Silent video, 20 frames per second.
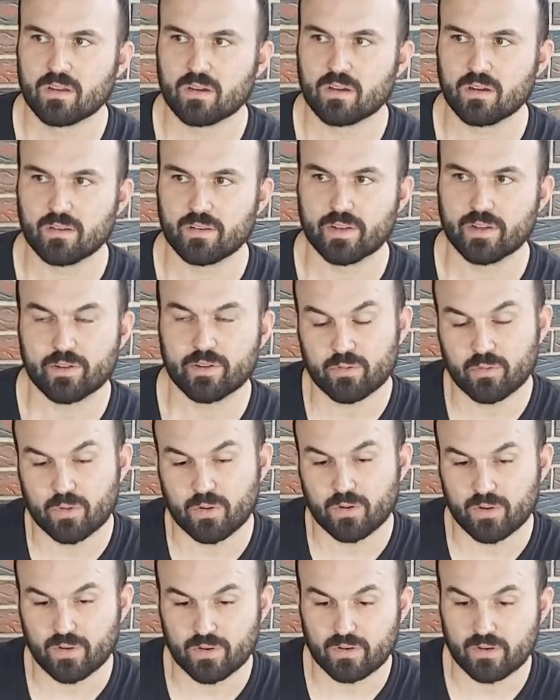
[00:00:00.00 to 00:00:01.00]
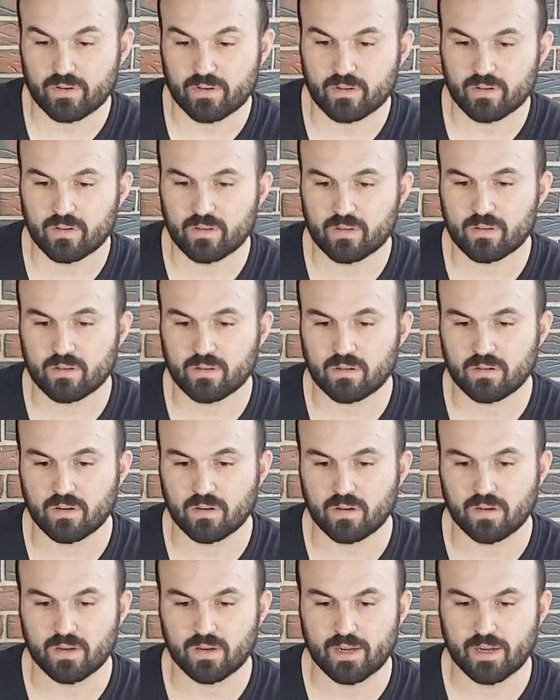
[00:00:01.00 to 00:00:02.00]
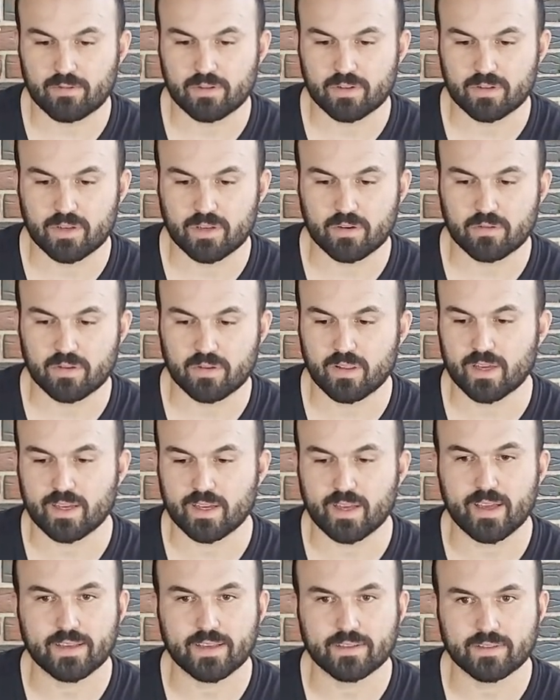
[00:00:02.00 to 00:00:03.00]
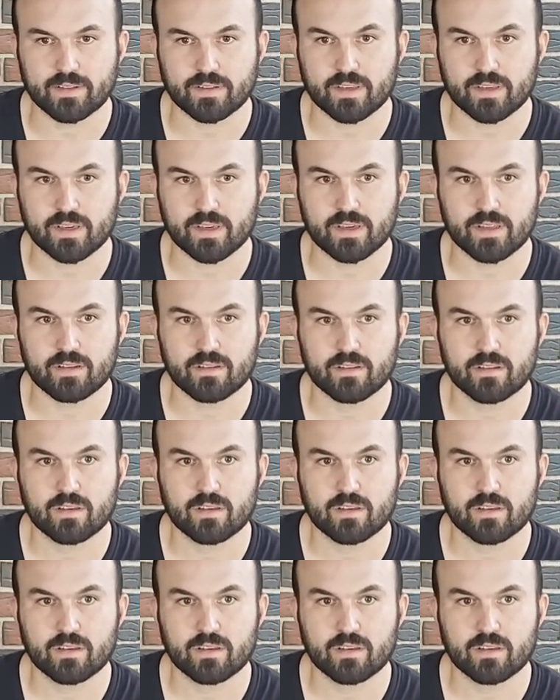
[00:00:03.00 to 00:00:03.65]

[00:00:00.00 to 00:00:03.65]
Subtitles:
they do work. I would go with like an ASIN kit